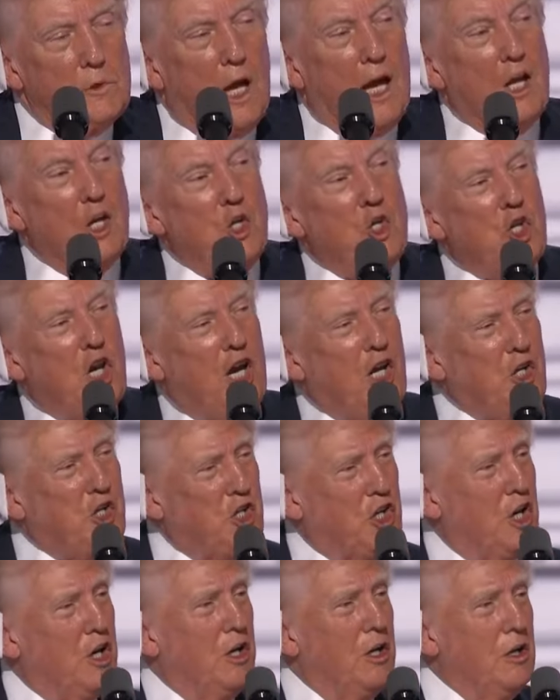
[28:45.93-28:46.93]
And
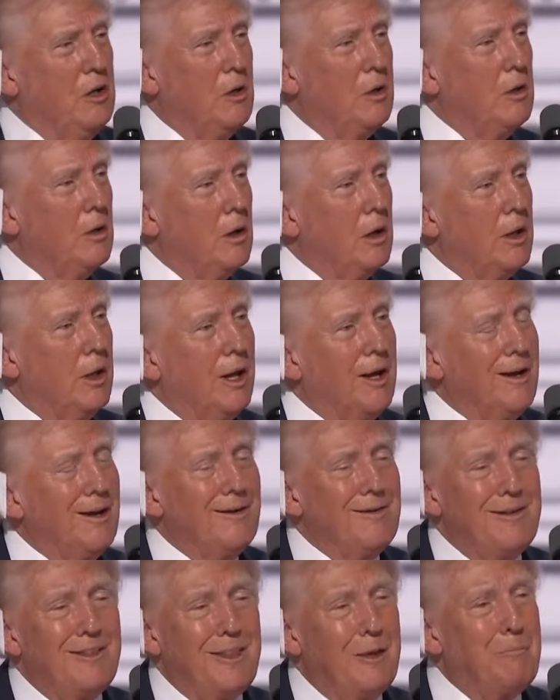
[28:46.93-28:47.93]
Jason,
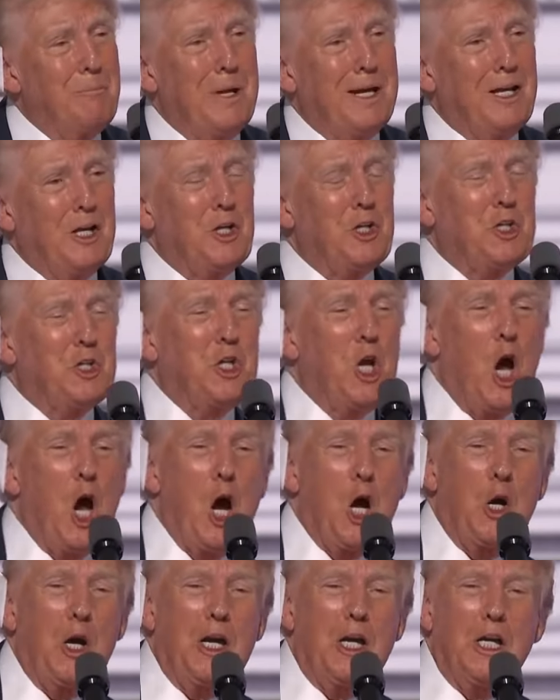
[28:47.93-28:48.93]
the biggest
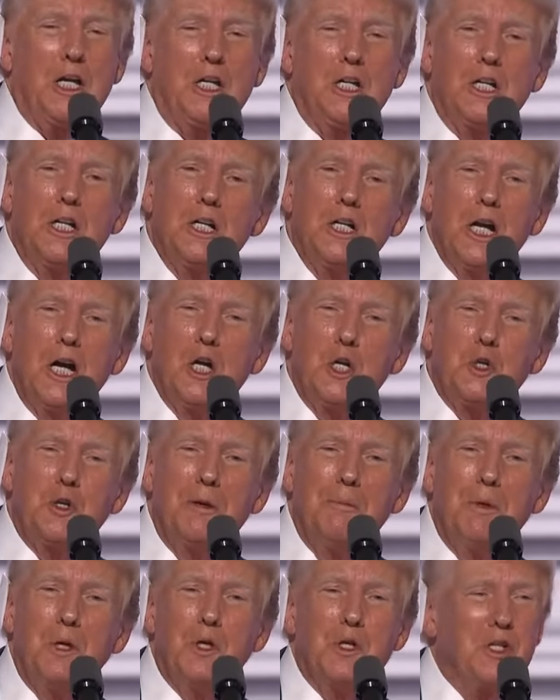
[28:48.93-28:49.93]
star in
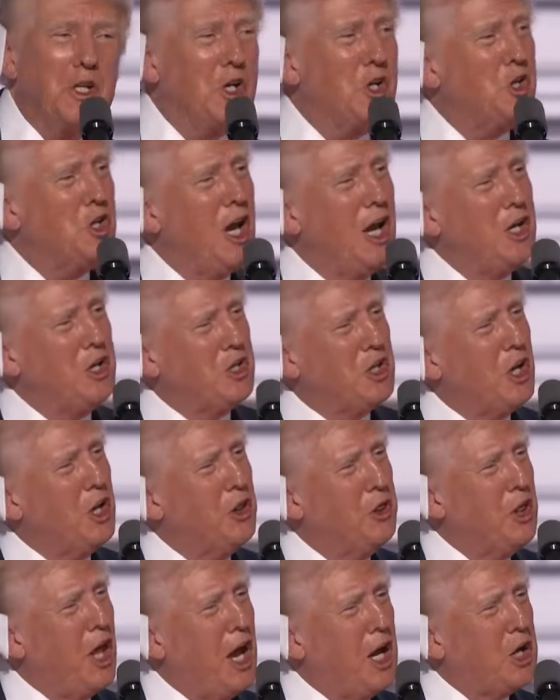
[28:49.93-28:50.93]
country music,
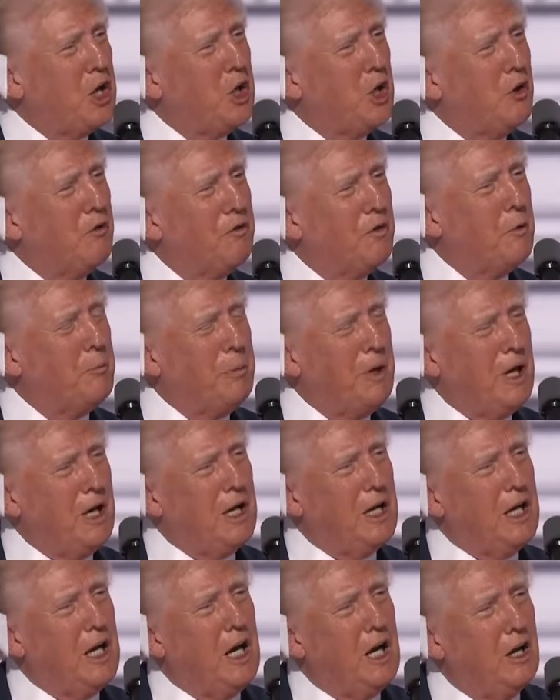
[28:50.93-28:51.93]
Jason, thank you for
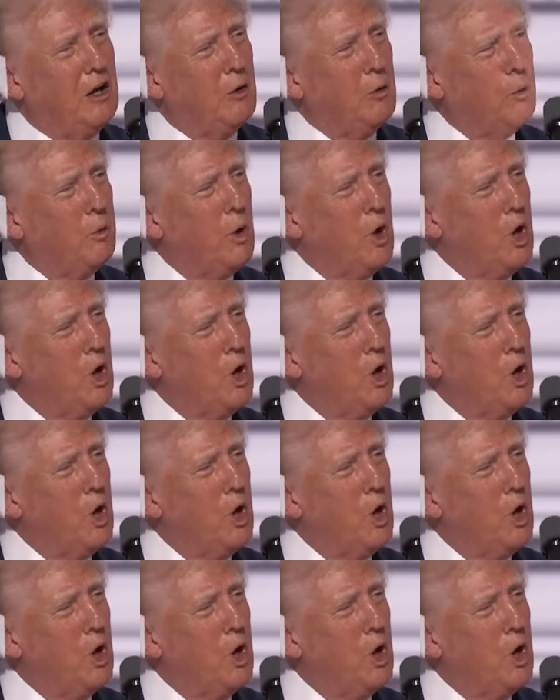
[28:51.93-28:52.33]
being here.